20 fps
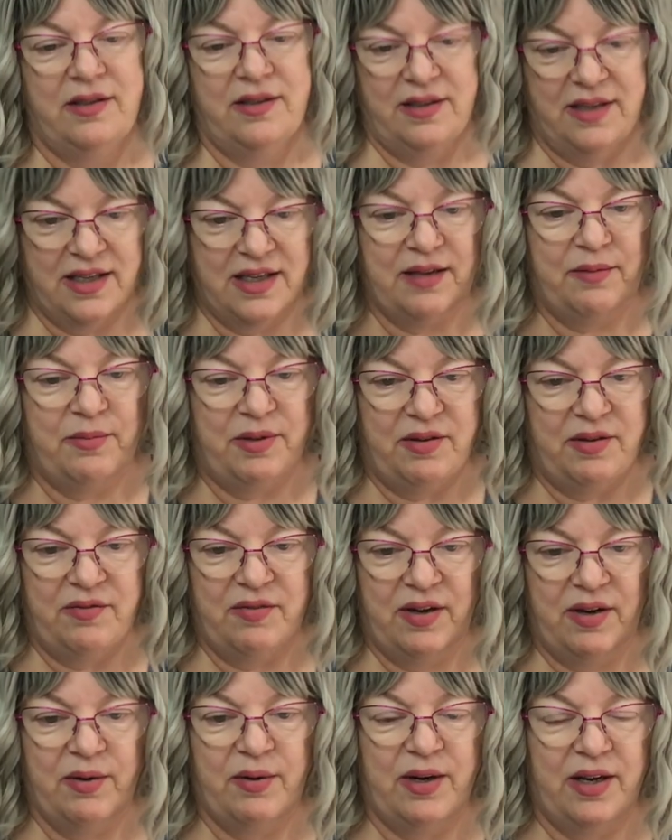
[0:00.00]
it can be
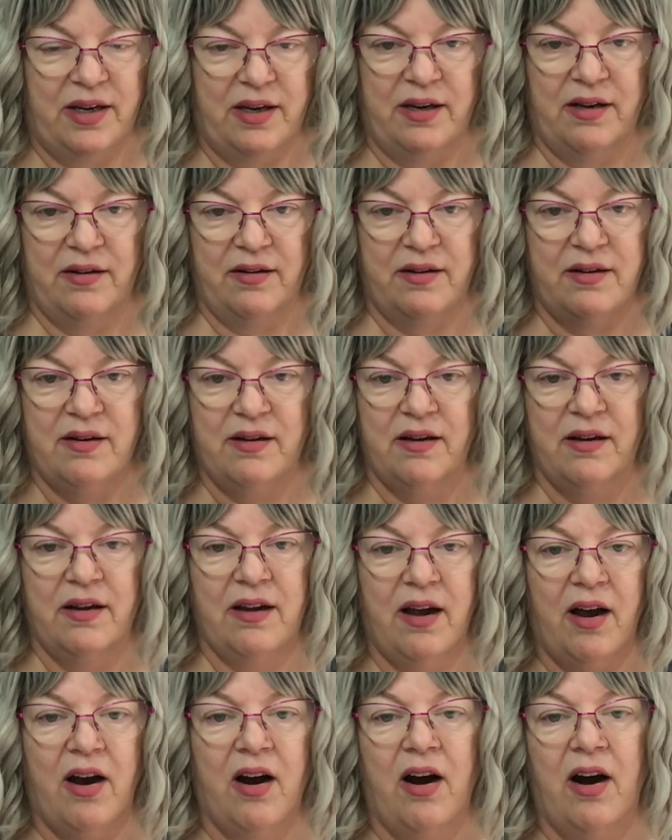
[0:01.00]
very
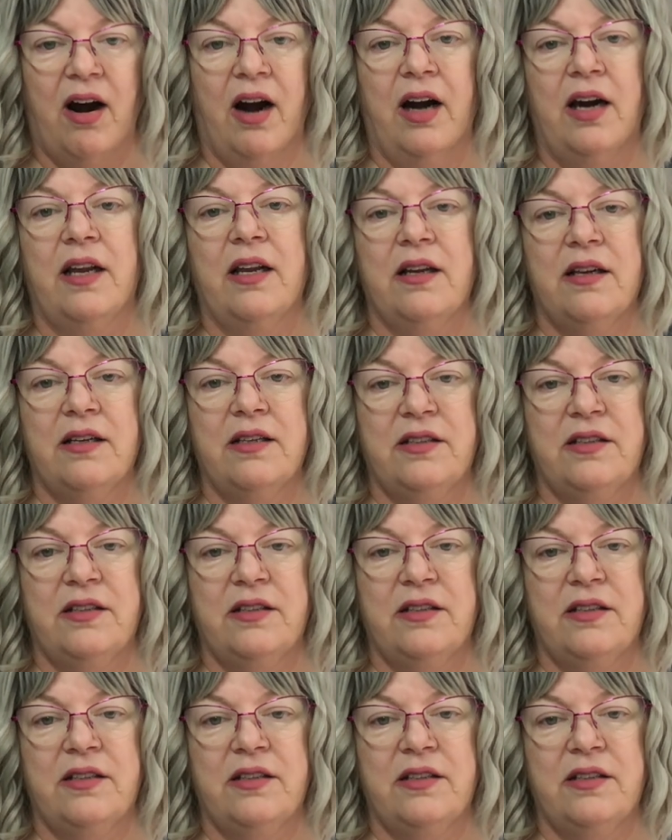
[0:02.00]
hard